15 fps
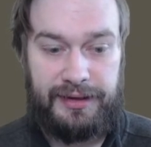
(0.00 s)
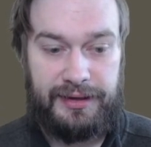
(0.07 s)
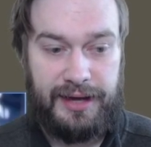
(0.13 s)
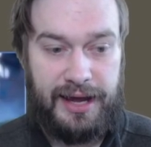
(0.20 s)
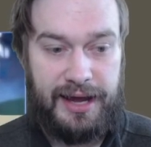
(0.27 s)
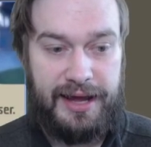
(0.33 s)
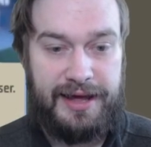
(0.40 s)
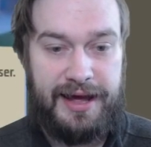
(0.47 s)

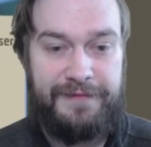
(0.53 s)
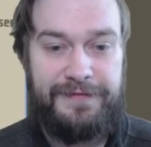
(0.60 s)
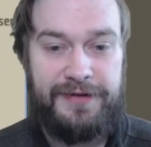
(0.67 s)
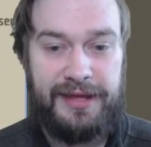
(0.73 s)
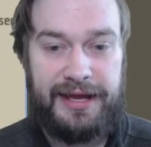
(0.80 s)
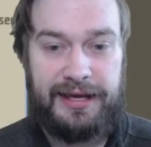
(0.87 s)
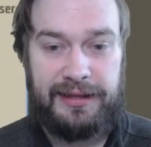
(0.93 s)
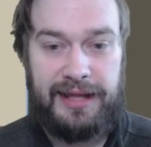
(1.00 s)
I
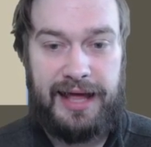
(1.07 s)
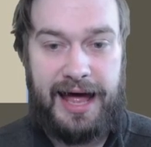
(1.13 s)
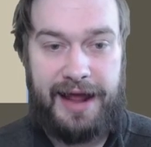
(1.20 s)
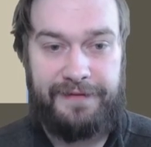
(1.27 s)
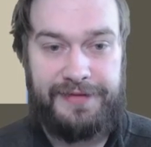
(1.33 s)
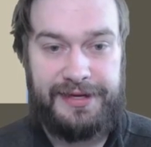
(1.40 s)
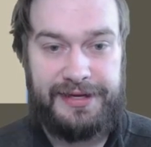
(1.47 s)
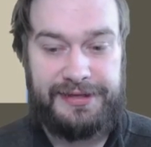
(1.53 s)
feel like a
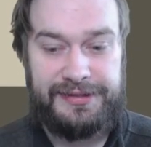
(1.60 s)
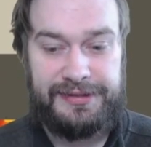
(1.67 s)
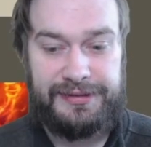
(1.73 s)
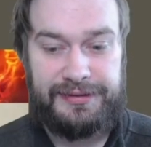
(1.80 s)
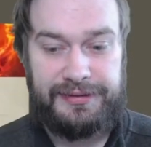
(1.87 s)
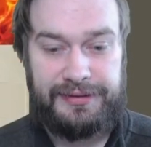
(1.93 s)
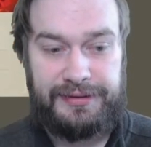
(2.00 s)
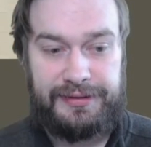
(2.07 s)
lot of
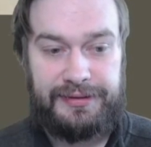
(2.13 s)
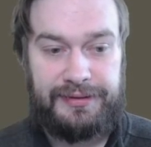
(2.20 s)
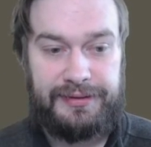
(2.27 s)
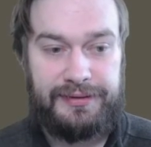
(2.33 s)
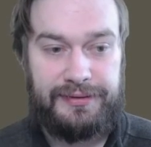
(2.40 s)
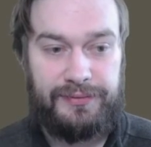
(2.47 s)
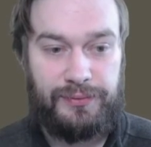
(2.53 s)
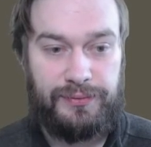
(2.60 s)
this
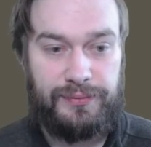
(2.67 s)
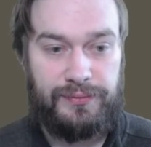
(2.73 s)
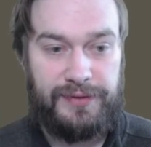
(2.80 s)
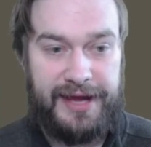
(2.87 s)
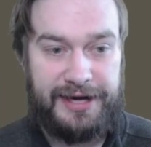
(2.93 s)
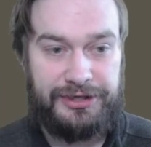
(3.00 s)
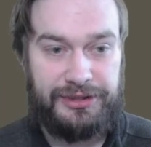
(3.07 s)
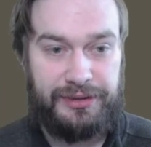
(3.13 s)

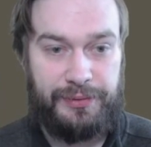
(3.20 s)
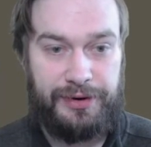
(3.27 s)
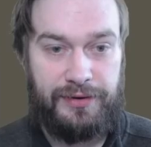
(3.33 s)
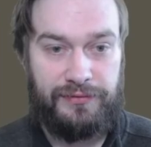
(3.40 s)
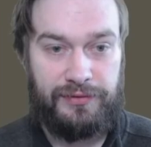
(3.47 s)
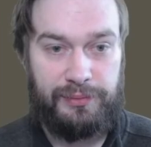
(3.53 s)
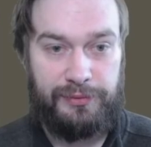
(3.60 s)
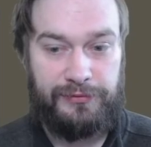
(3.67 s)
we actually went
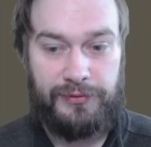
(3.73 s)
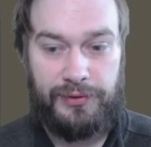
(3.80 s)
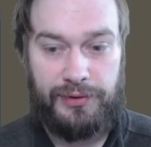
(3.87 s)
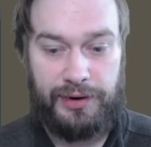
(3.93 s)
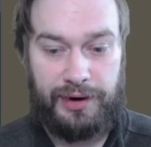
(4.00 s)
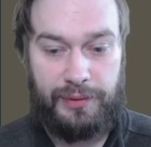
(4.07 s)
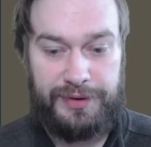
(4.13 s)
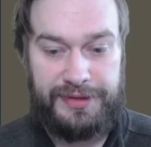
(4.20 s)
over
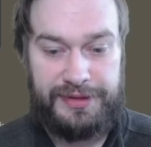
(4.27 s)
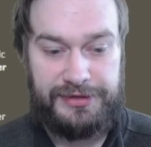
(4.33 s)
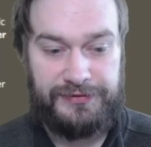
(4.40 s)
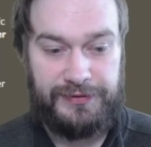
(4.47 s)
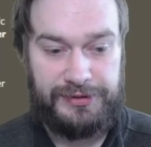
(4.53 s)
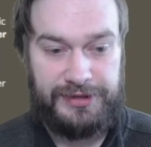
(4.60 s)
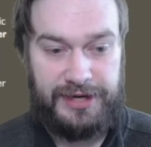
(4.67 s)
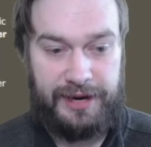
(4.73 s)
before when this
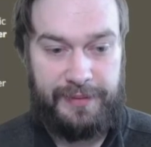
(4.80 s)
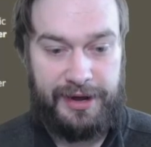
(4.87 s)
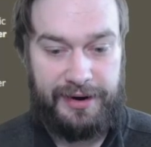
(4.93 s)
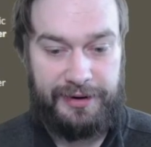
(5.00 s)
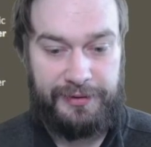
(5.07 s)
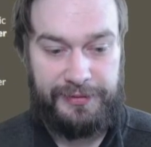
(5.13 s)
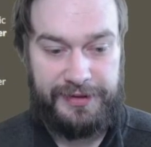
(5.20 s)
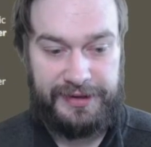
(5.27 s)
first came
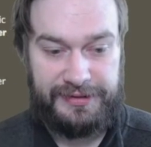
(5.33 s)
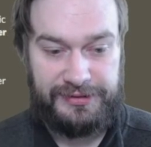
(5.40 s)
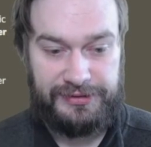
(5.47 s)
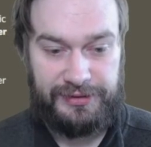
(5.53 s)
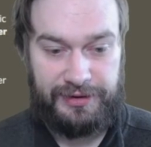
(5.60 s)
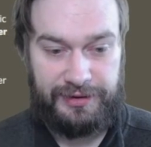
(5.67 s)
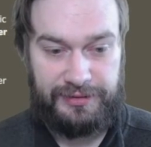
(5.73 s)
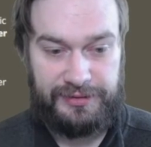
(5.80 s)
out. I don't think
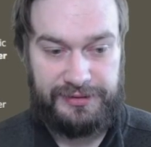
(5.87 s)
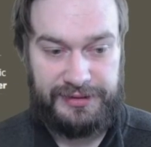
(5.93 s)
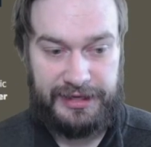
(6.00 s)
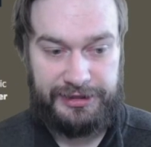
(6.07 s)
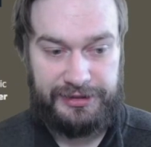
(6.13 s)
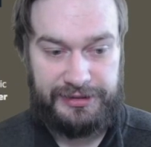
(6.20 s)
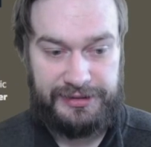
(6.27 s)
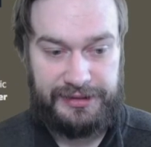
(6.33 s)
this article has
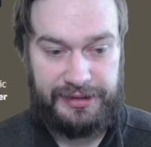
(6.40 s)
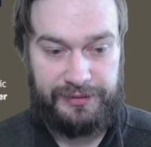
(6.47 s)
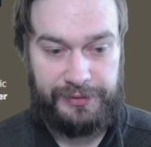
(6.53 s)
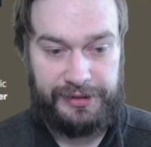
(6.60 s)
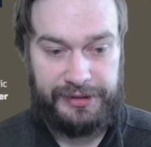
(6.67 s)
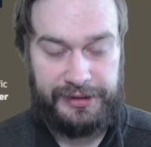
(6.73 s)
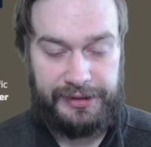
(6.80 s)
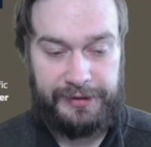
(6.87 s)
actually seen a
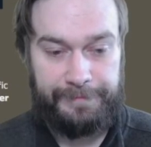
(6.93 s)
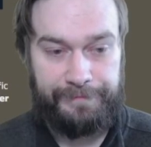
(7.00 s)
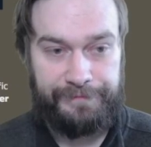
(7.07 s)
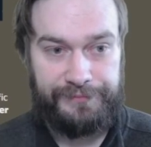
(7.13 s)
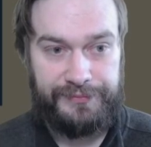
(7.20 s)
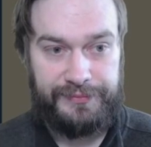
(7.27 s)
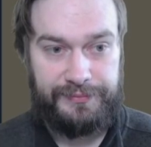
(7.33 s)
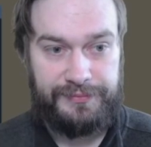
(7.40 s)
really
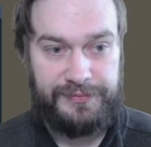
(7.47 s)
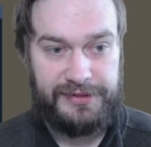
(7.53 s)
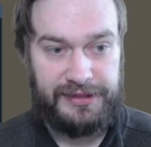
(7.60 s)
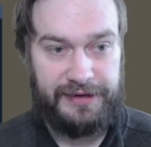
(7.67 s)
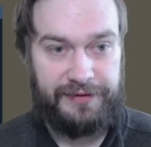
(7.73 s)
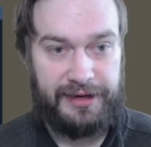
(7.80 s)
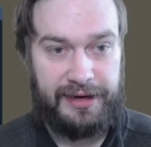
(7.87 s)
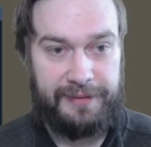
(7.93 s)

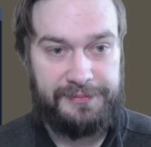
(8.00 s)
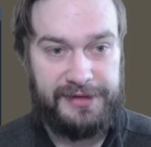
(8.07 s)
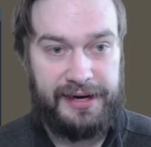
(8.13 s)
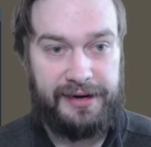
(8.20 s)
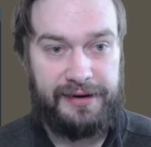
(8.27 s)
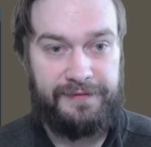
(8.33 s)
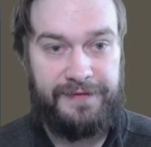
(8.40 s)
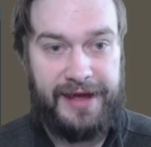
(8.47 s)
significant
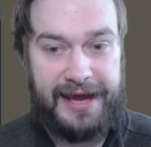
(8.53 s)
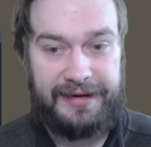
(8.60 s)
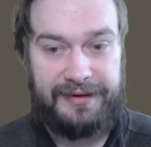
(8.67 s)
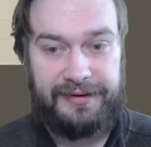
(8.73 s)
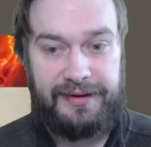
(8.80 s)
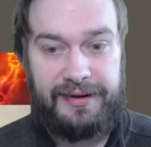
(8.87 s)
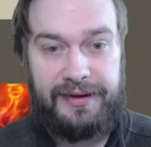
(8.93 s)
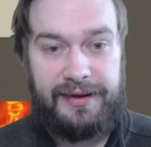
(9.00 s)
update. In
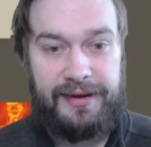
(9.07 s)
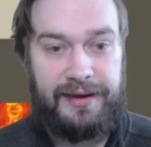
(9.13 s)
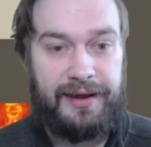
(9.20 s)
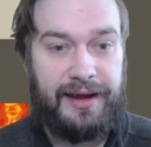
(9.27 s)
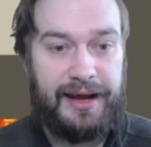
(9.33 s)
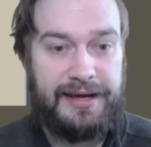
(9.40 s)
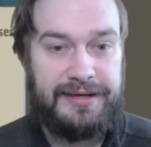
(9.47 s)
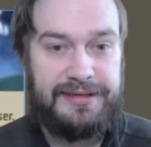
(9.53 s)
fact,
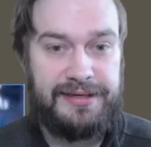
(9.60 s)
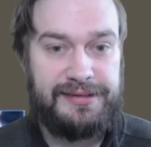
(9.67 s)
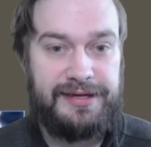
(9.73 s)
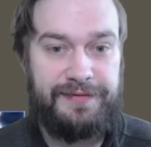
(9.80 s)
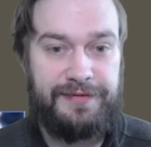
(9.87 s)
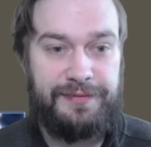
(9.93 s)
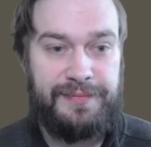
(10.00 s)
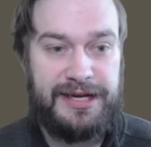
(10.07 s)
it doesn't
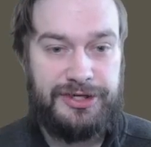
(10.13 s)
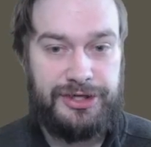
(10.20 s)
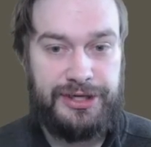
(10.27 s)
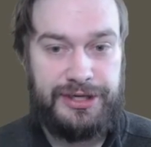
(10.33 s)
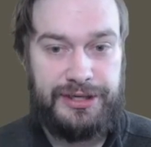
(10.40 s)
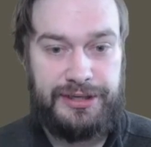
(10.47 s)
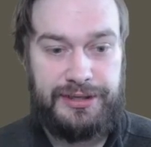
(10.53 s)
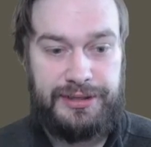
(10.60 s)
even
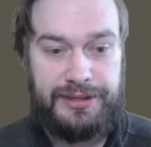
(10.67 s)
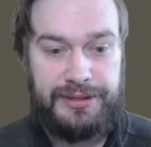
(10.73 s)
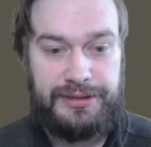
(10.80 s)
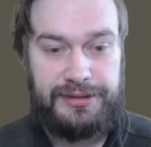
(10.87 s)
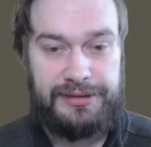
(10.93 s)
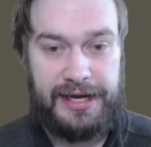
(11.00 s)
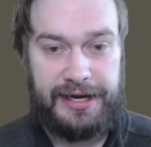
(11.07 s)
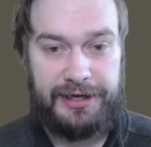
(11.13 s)
mention
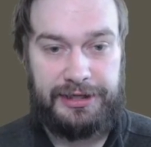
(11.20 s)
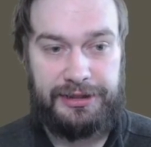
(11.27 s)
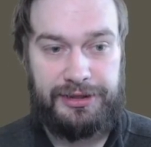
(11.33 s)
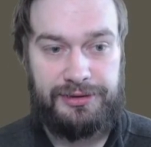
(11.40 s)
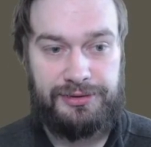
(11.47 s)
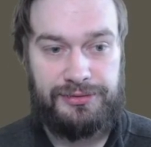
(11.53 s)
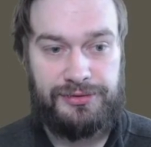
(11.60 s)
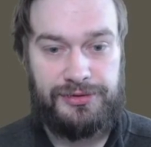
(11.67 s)
deck
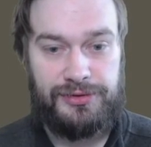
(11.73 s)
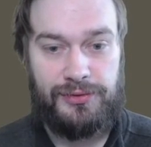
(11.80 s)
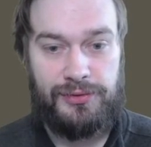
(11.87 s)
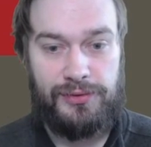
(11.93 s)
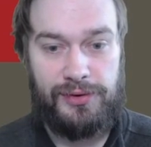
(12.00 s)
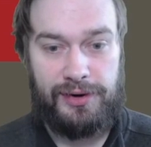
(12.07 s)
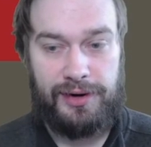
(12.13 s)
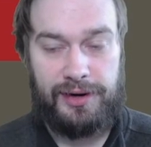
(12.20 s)
clones
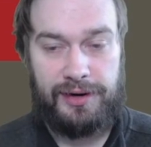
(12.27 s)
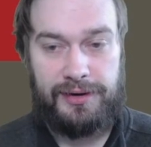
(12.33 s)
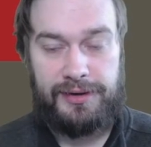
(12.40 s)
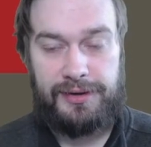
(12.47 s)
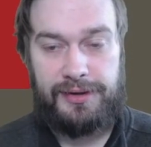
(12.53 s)
or